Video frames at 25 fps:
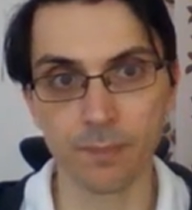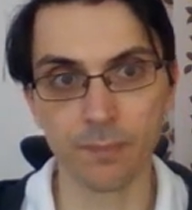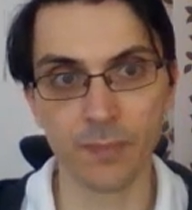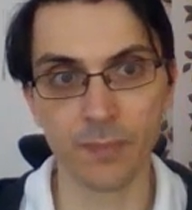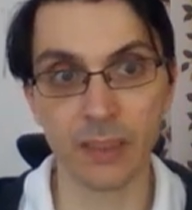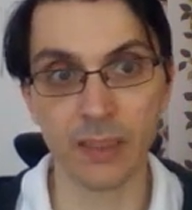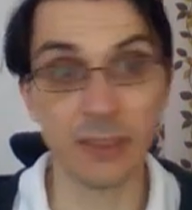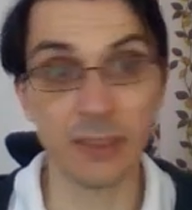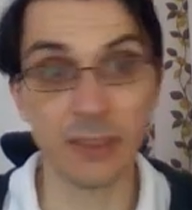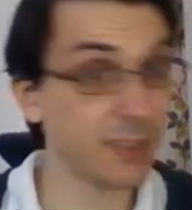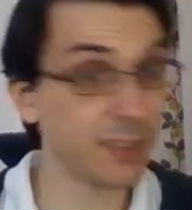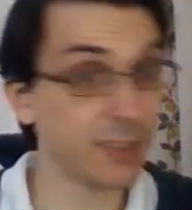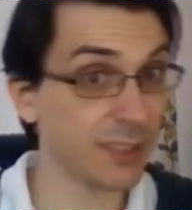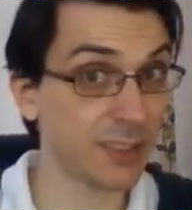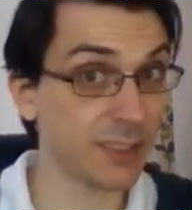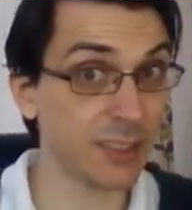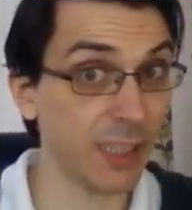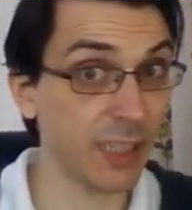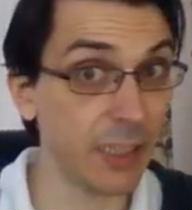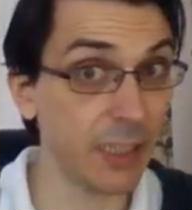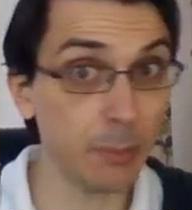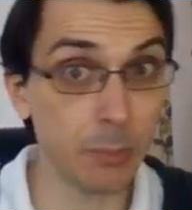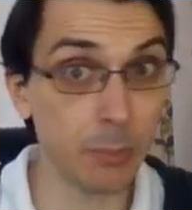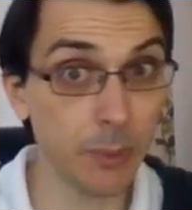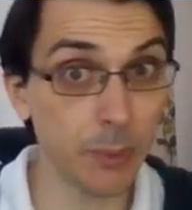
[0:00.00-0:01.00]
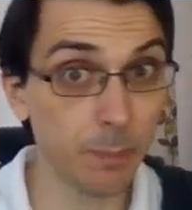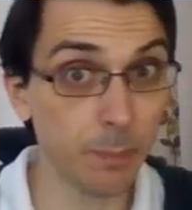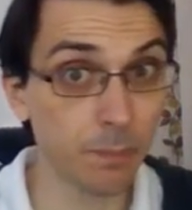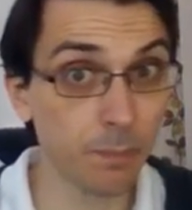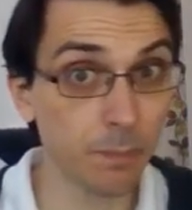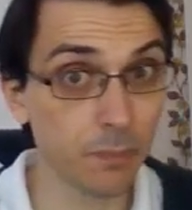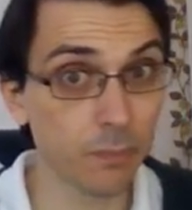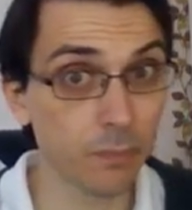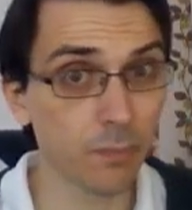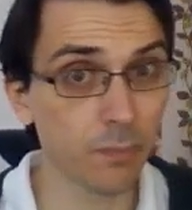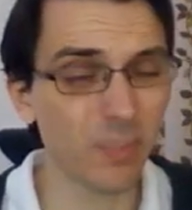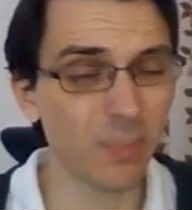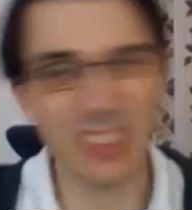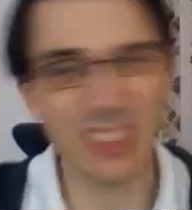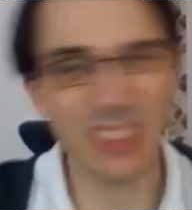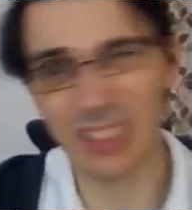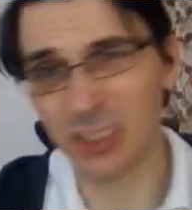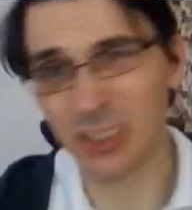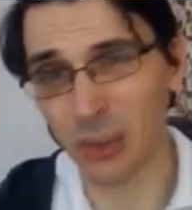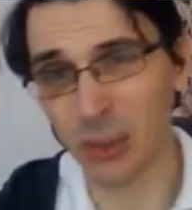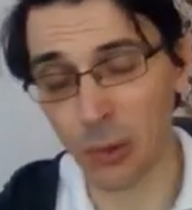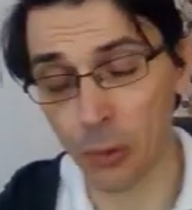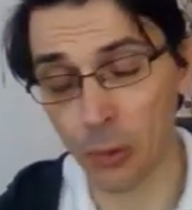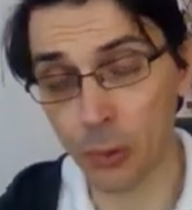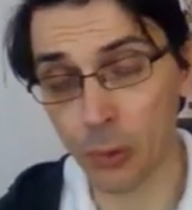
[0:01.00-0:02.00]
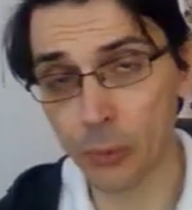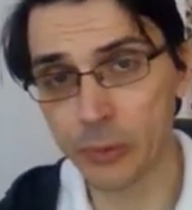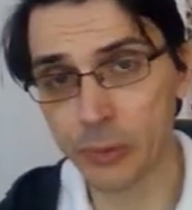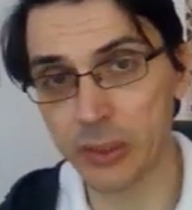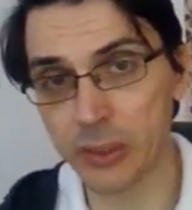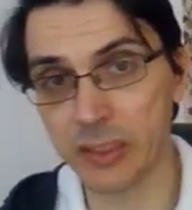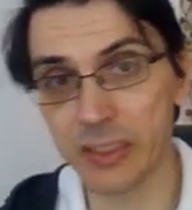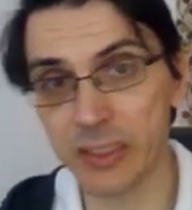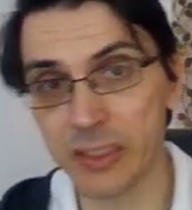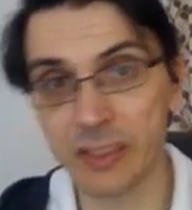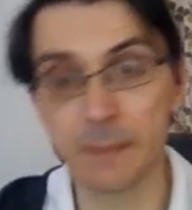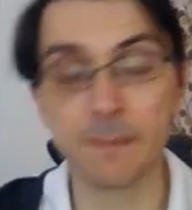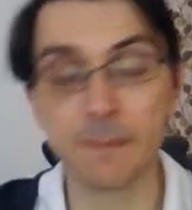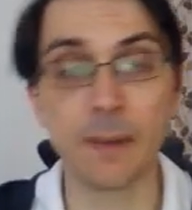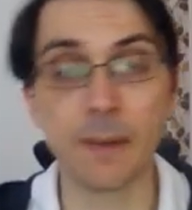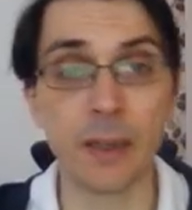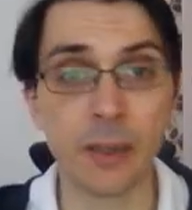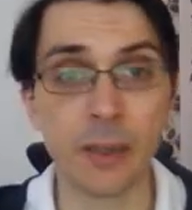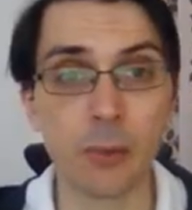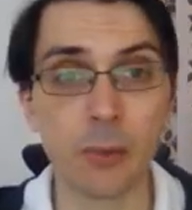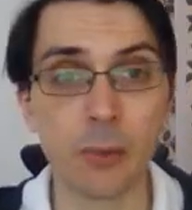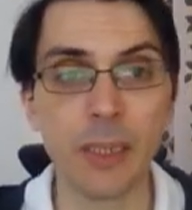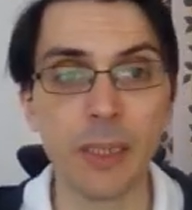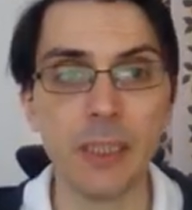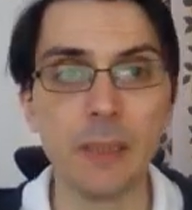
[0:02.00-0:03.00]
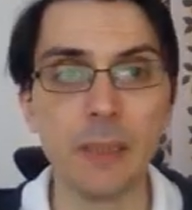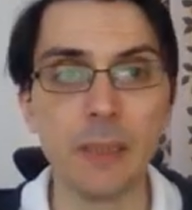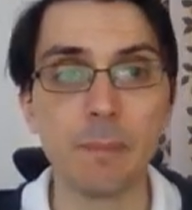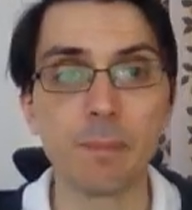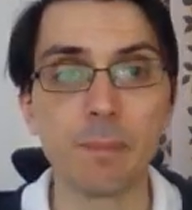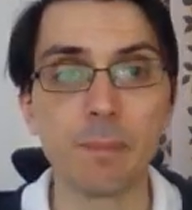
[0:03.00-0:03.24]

Is it the same? Is it close? Is it far away?